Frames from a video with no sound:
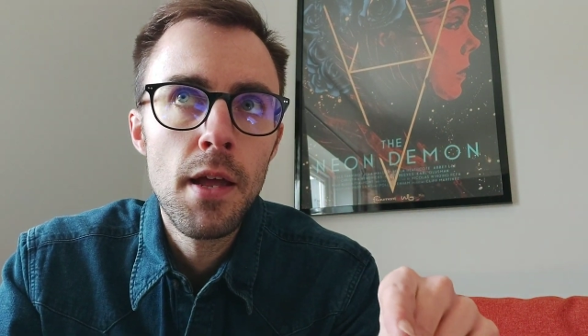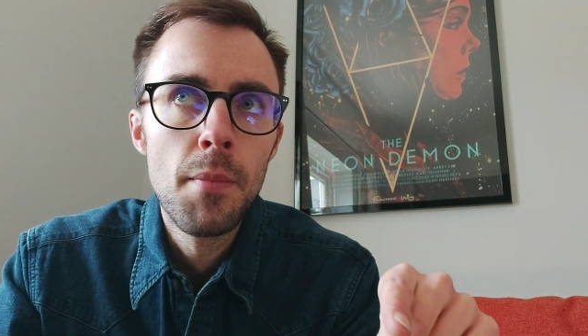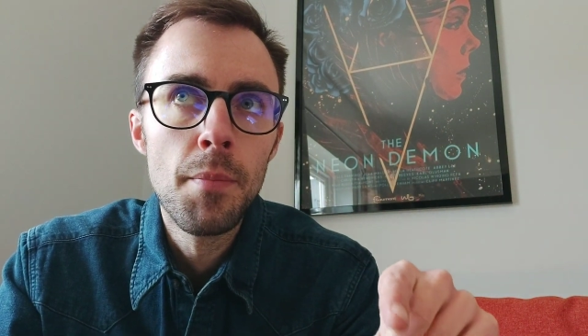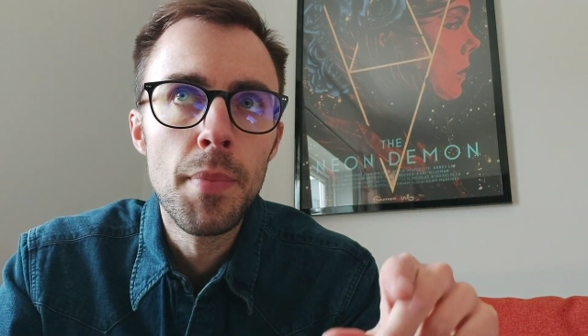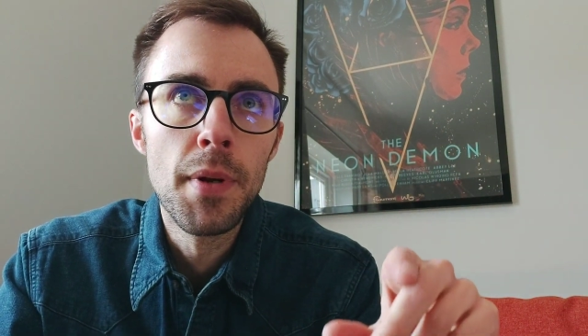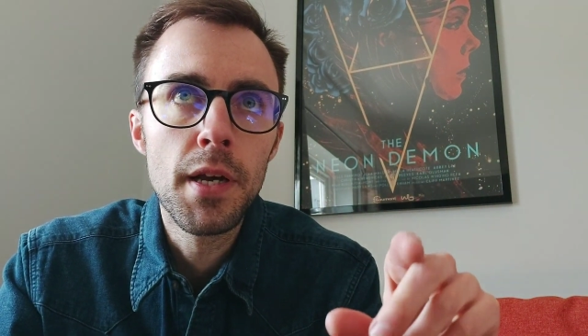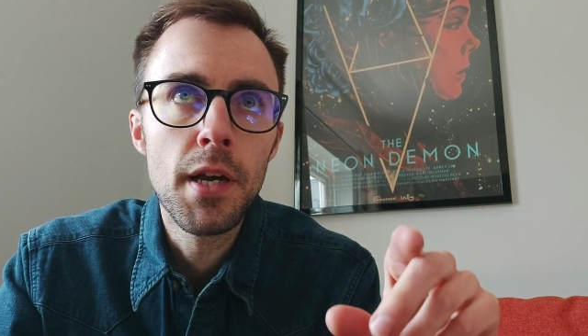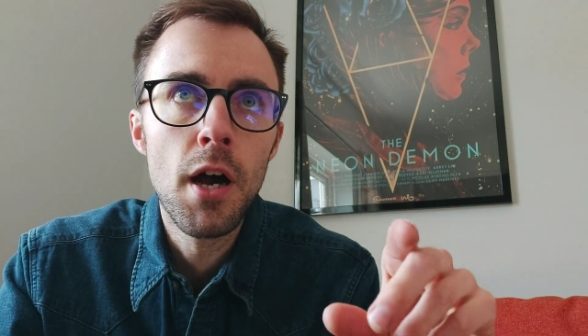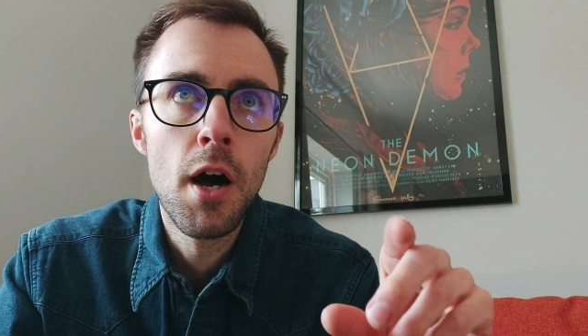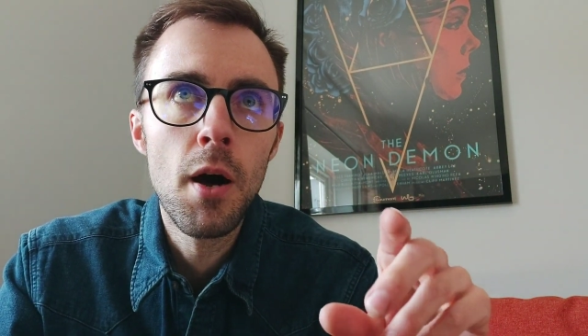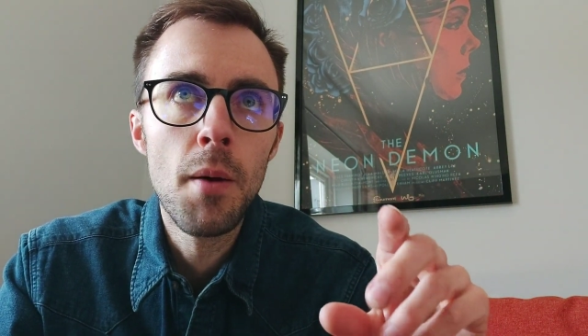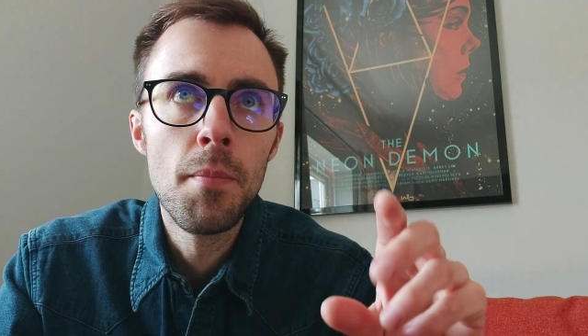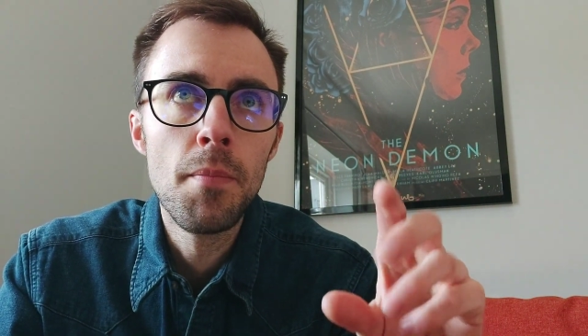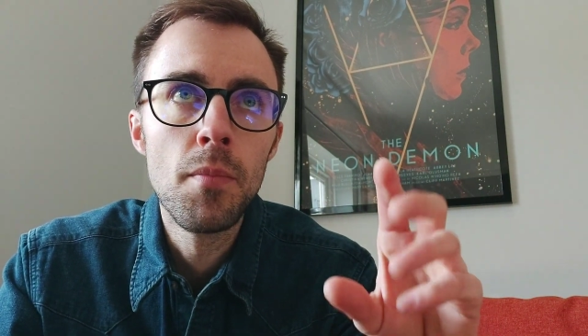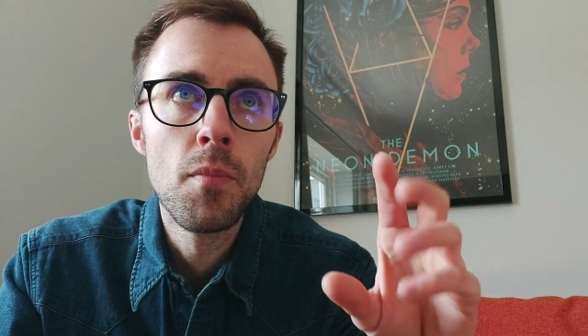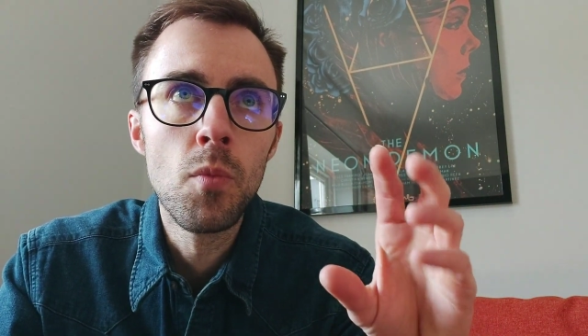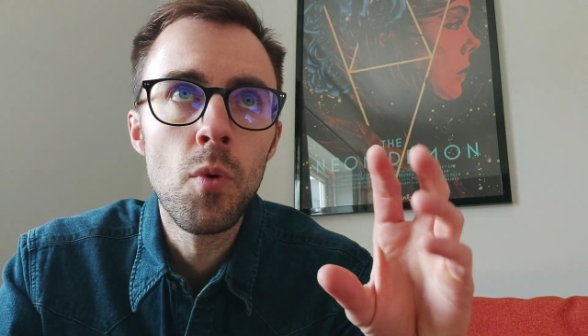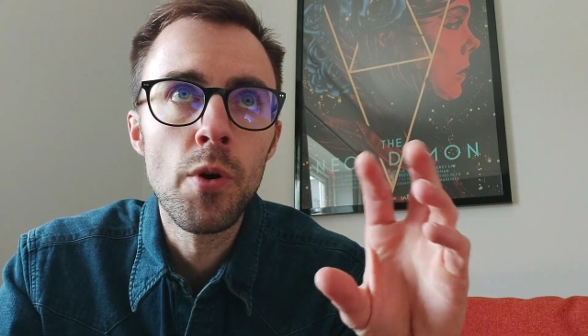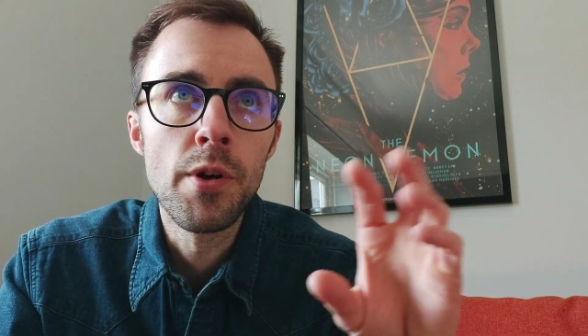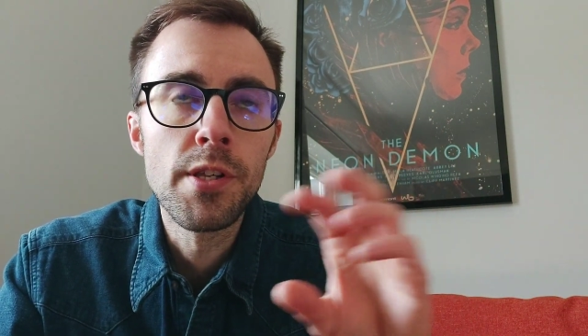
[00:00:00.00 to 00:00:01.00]

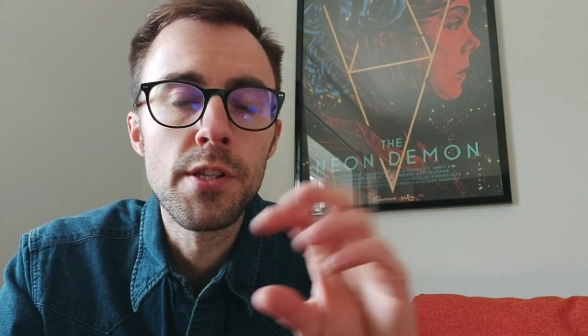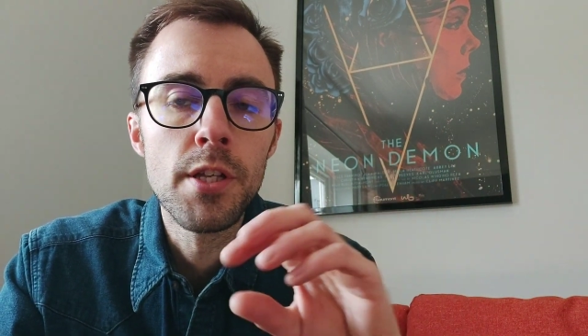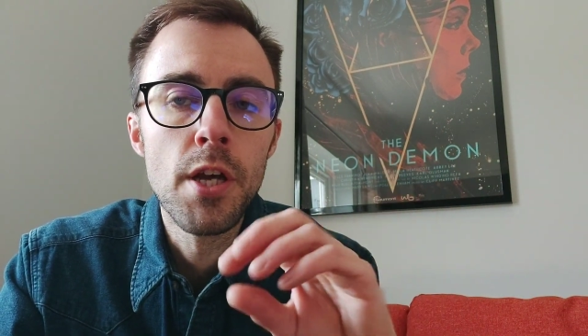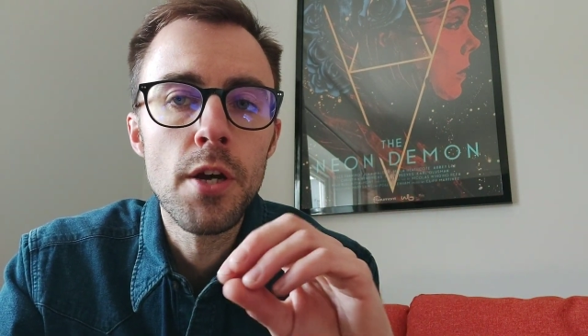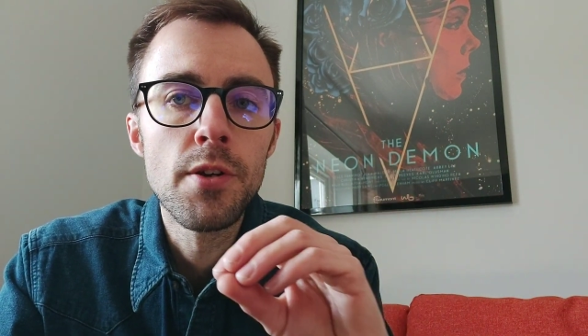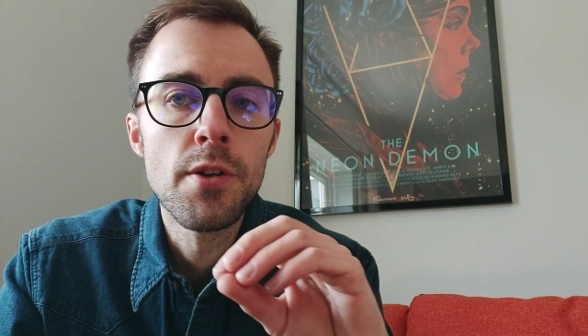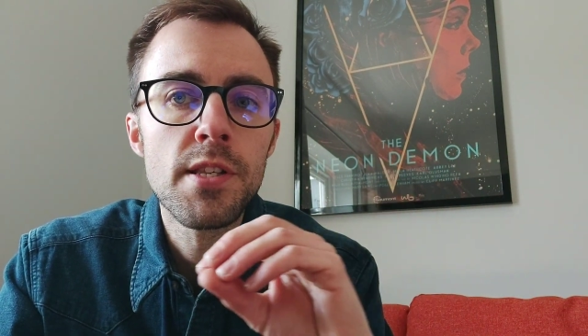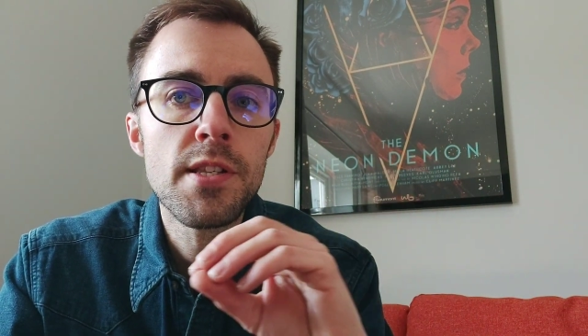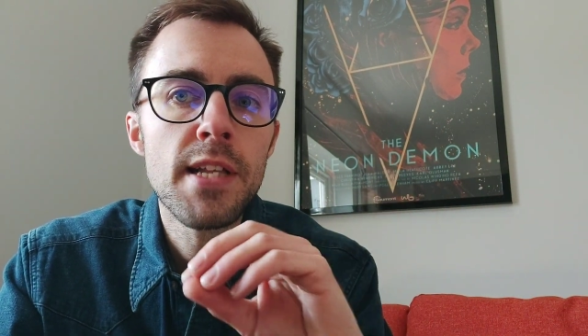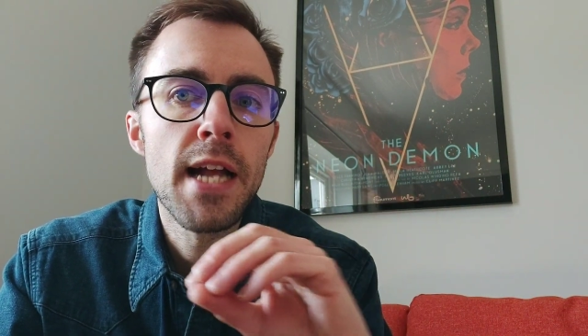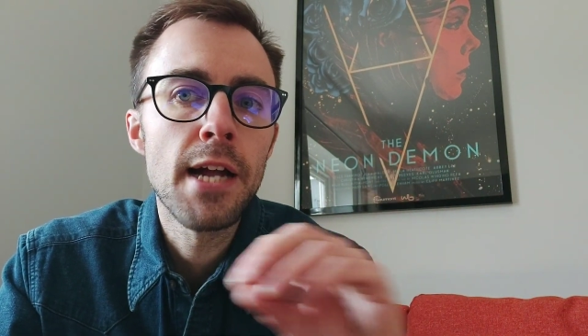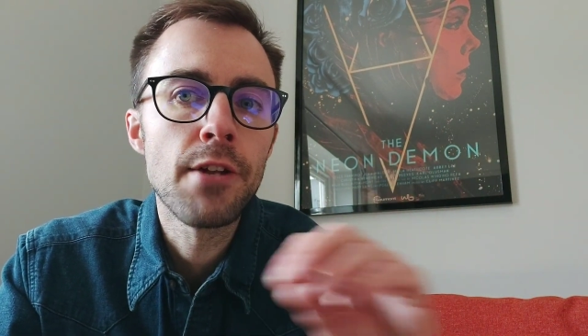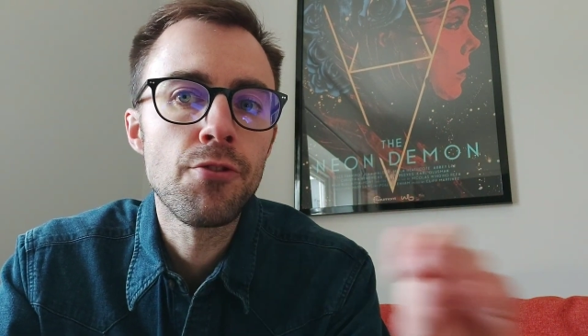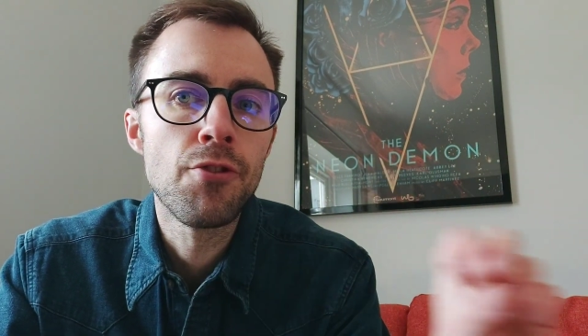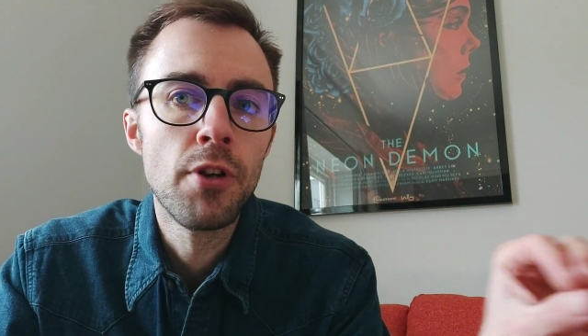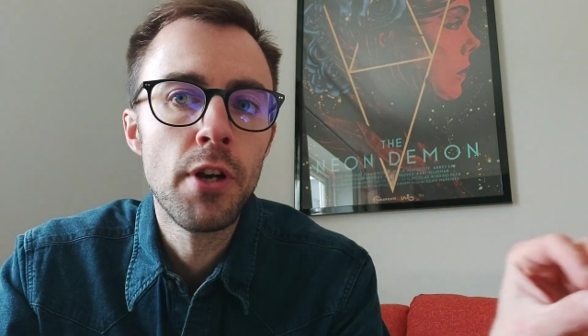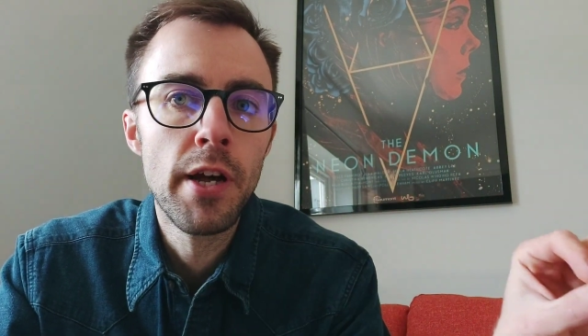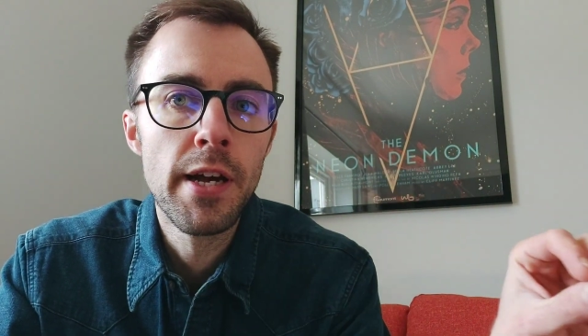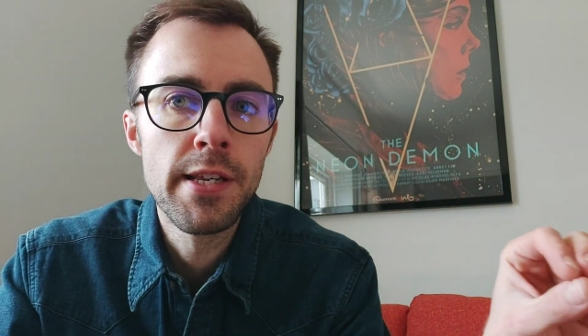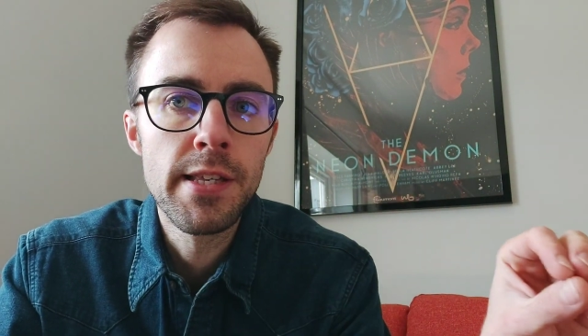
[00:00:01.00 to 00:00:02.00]
become what is known as
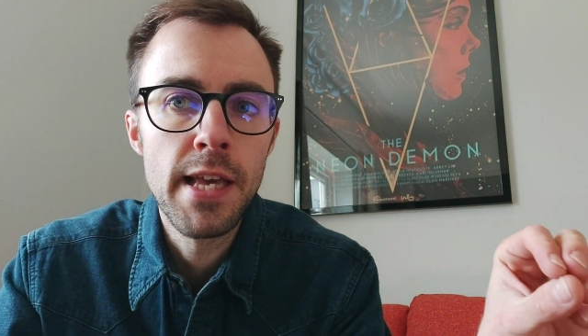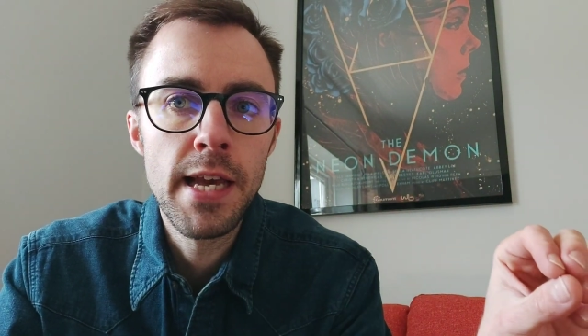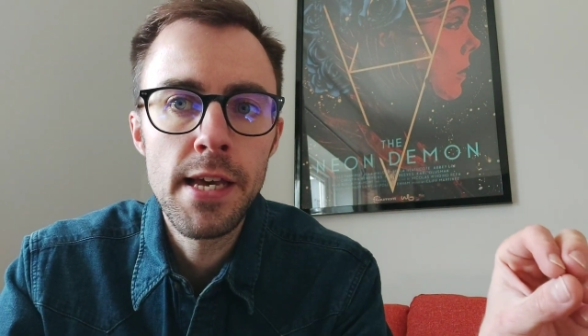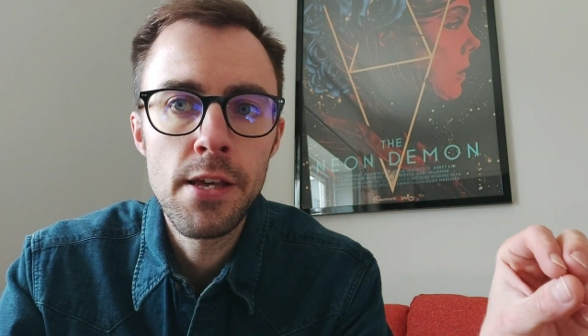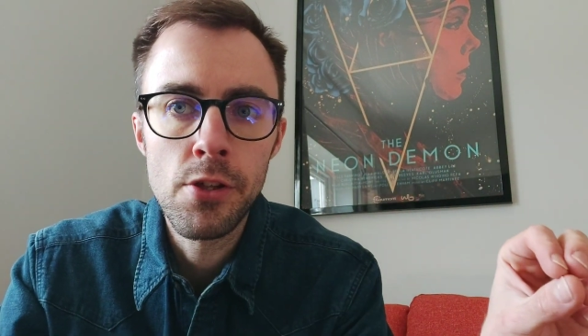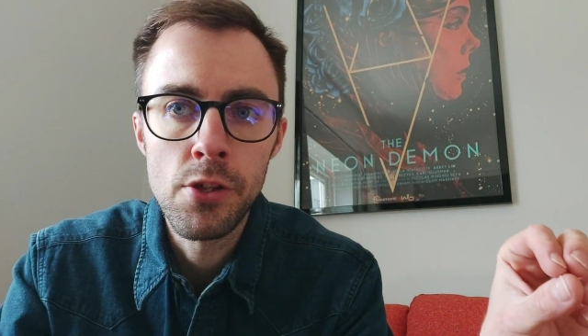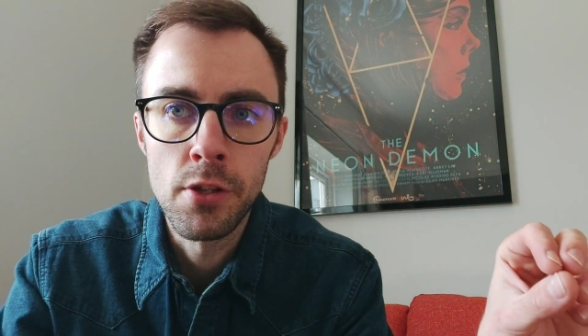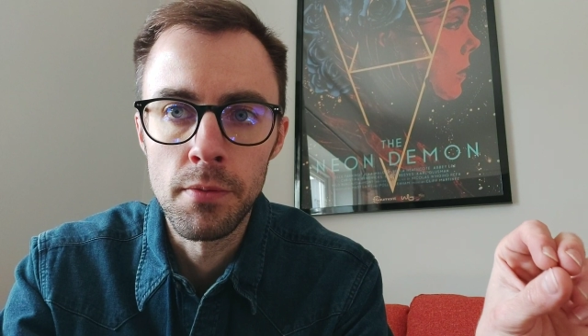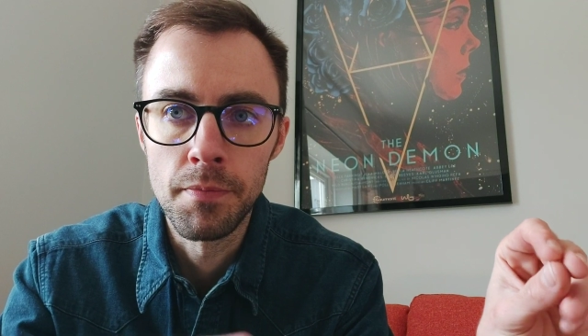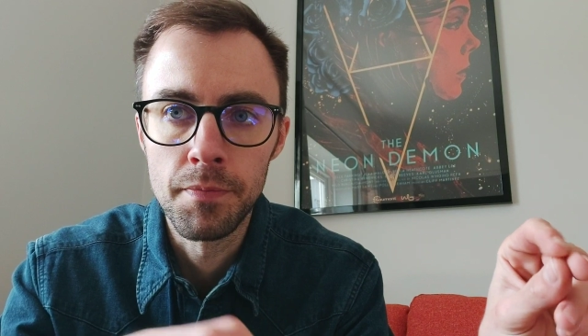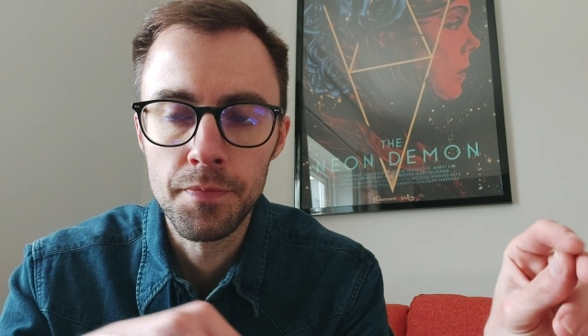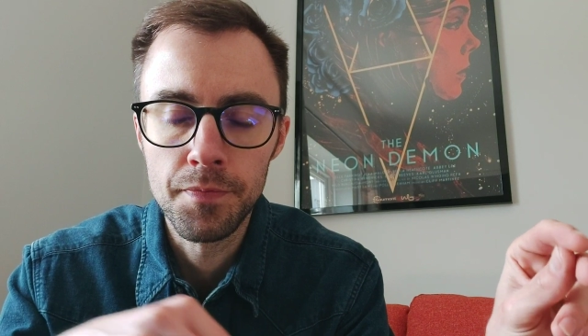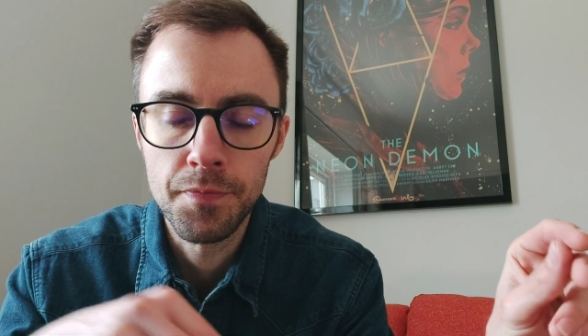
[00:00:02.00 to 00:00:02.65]
naturalisation.